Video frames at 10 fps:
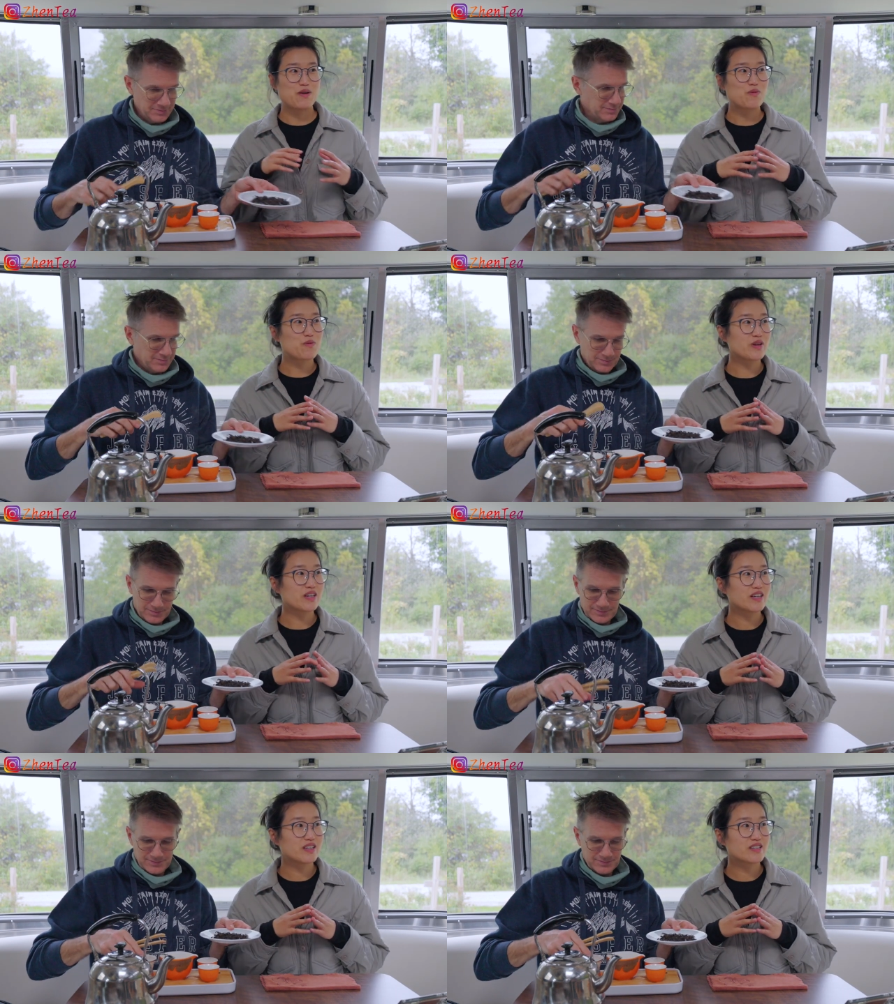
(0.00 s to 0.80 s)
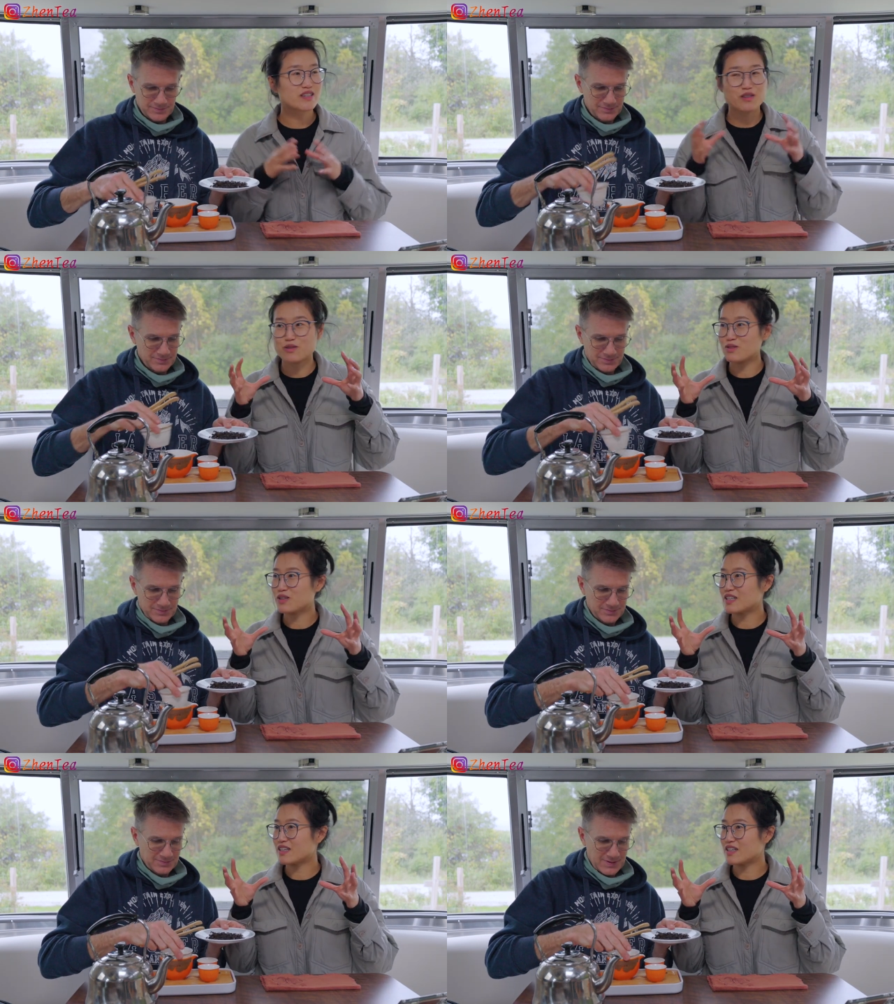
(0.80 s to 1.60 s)
Speaker 1: Really
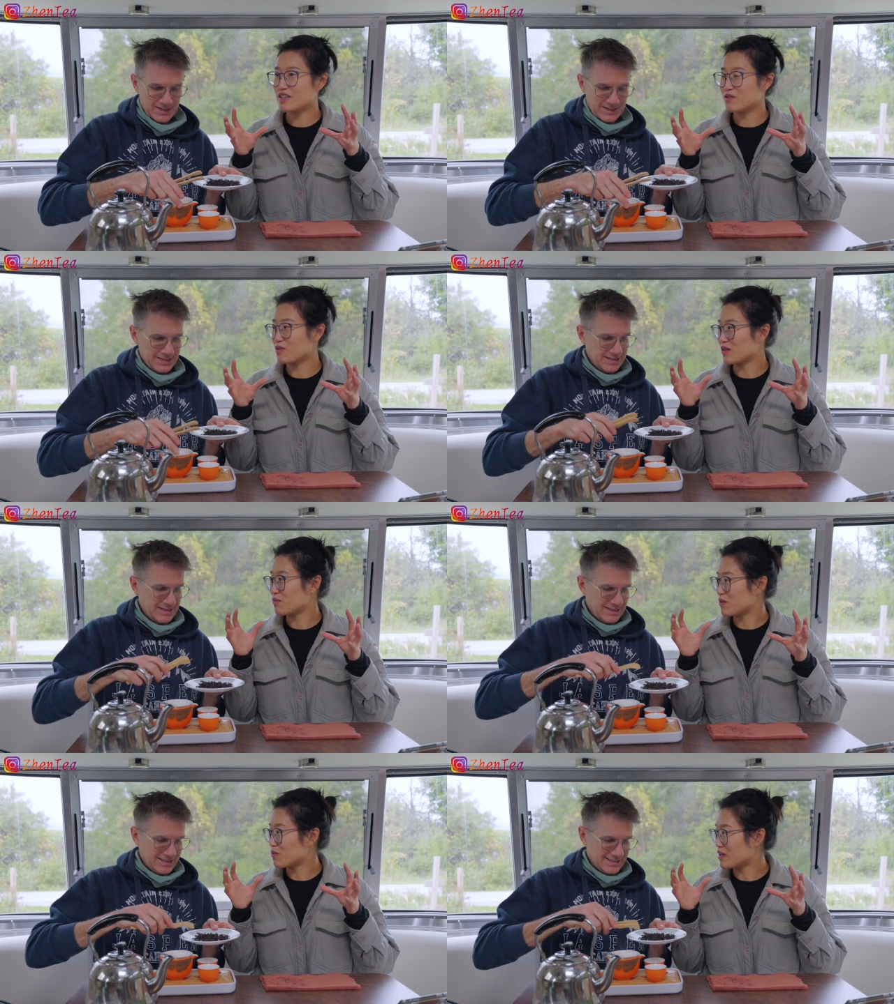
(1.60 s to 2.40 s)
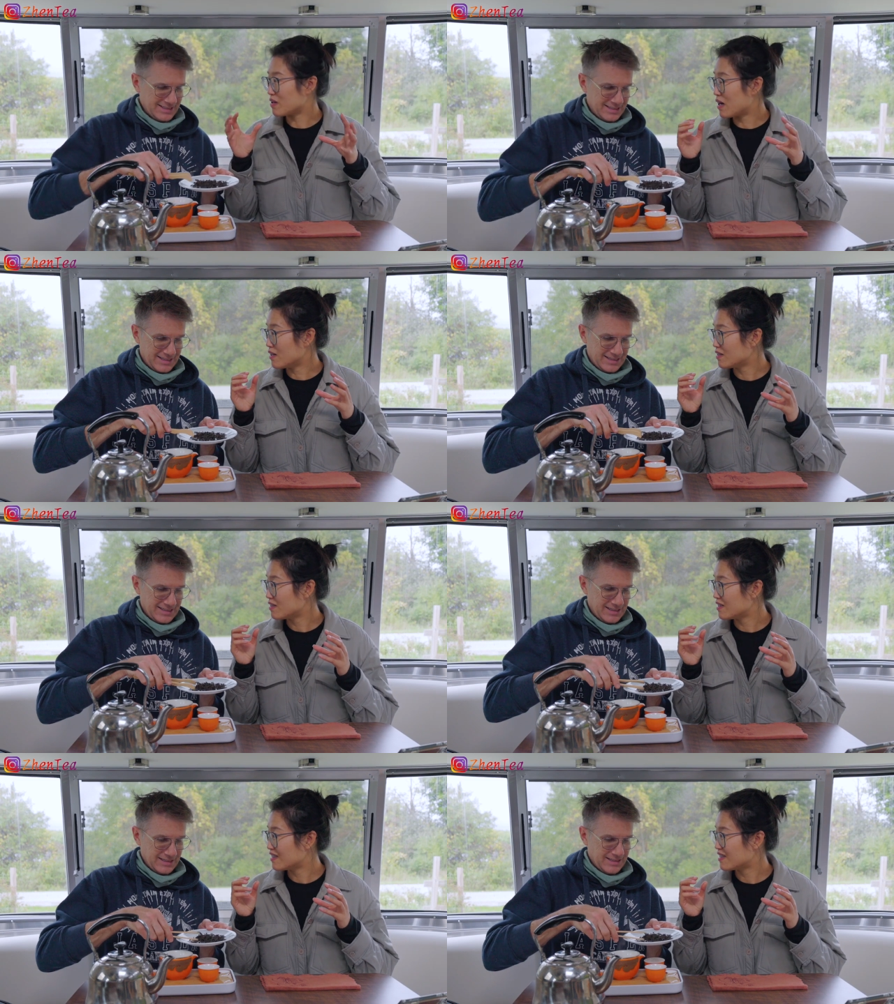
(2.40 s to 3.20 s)
secluded area where we... Uh,
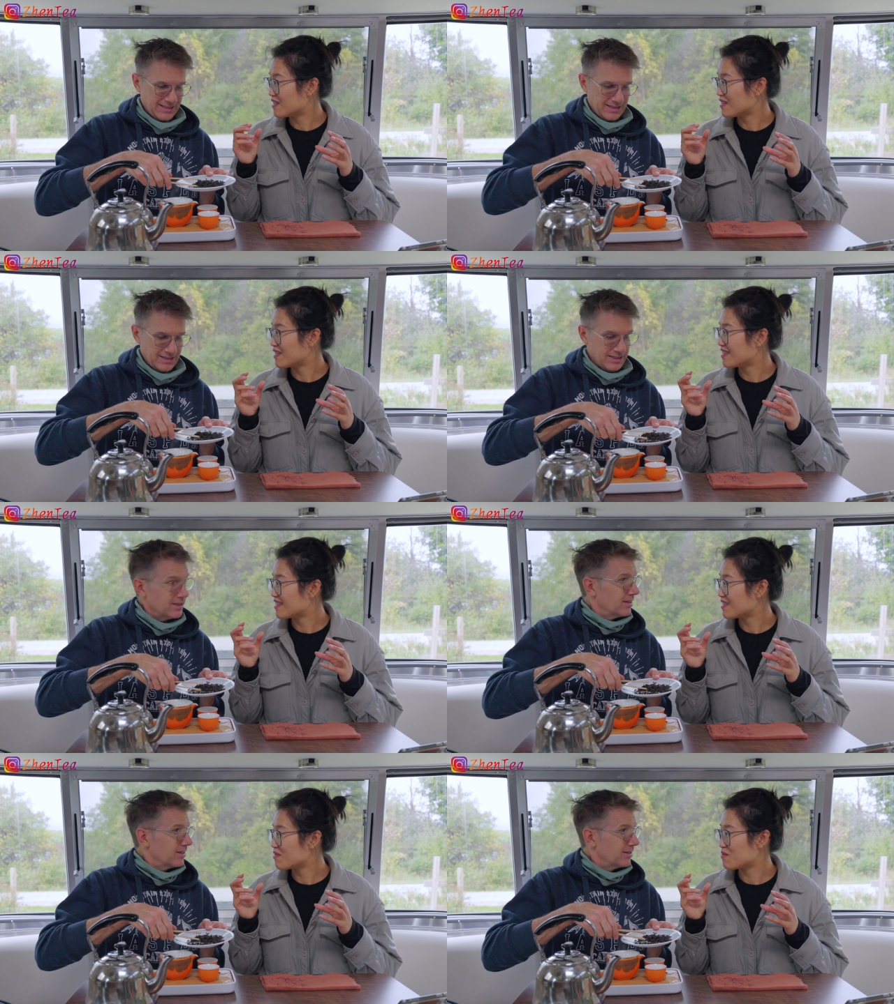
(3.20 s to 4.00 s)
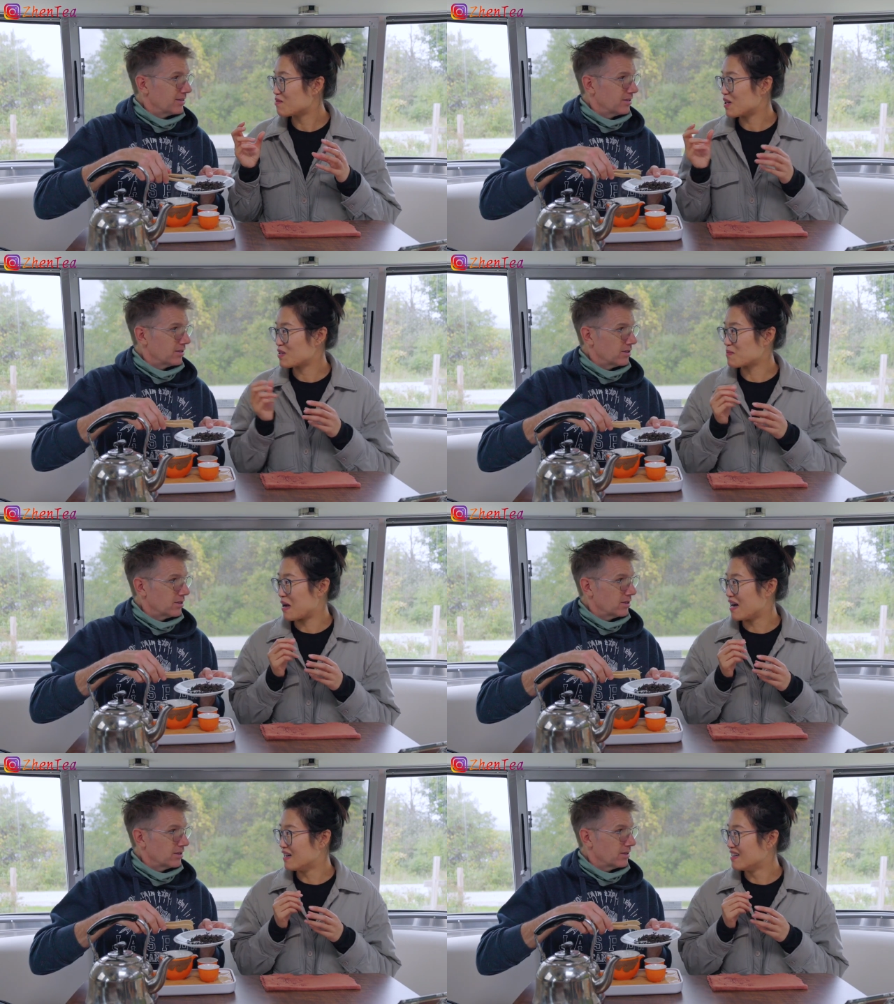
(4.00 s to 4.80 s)
why you
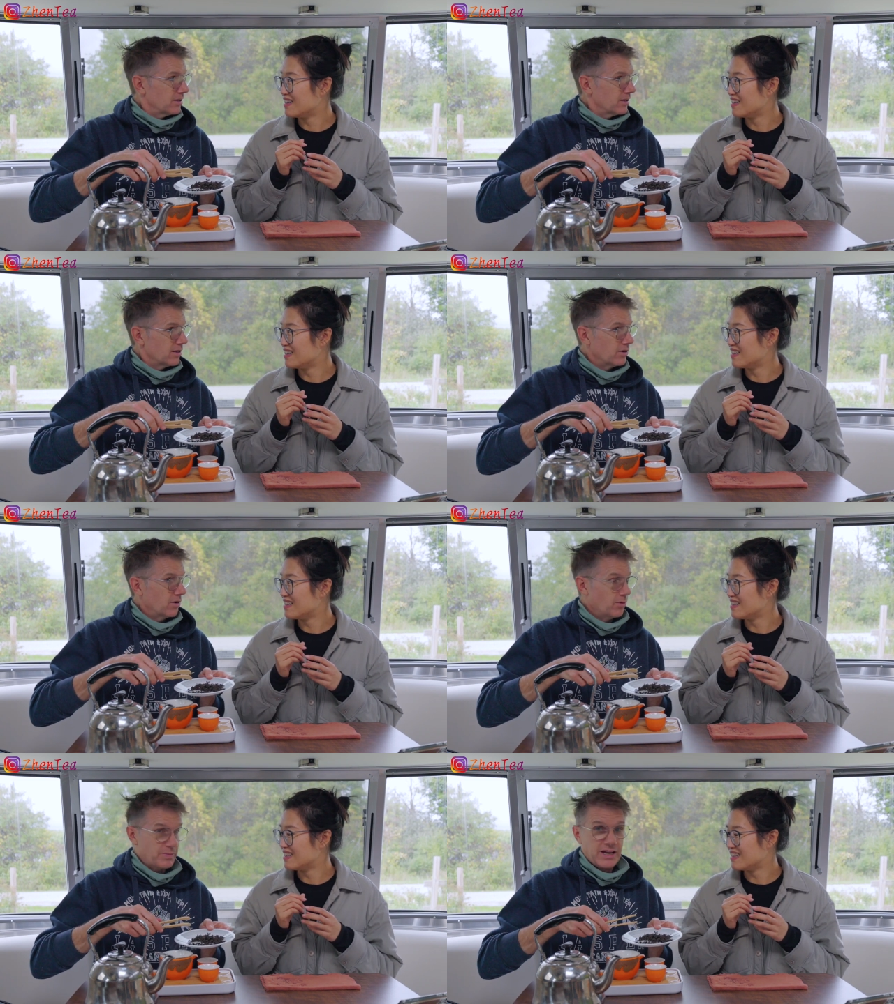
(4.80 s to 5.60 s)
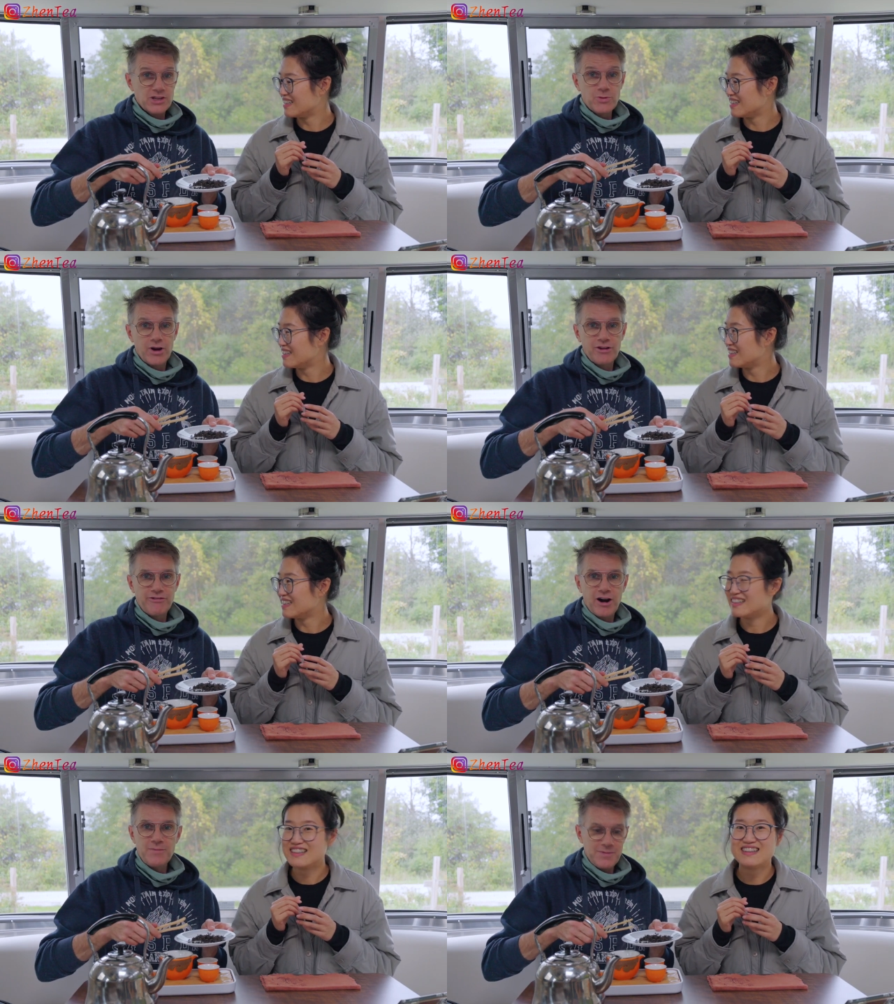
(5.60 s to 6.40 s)
smile?
Speaker 2: Well, because we're on a
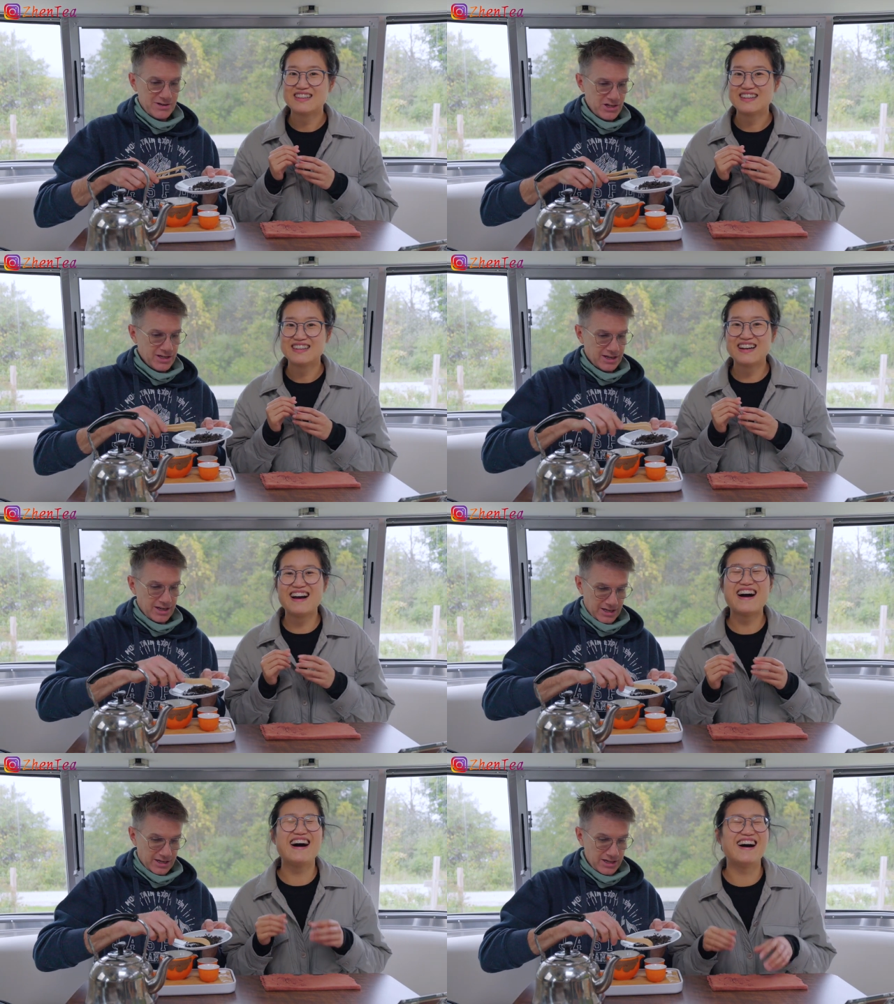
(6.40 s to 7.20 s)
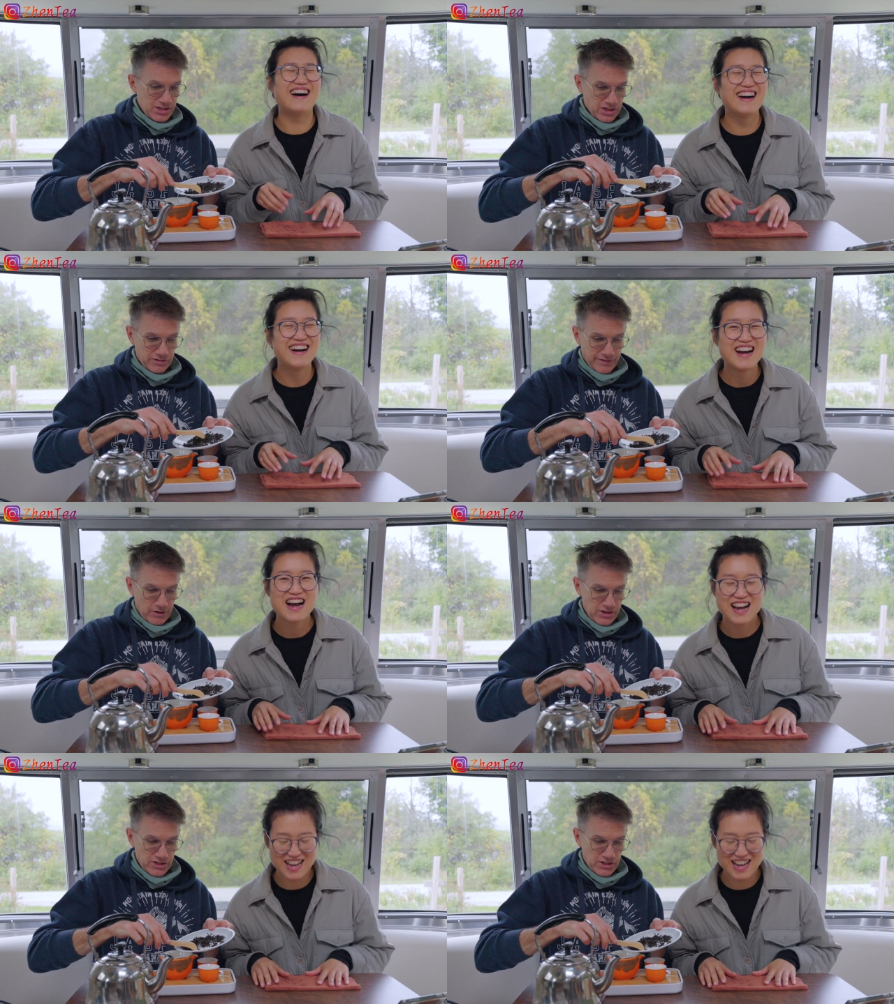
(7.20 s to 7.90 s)
farm in Michigan, and it is. It's very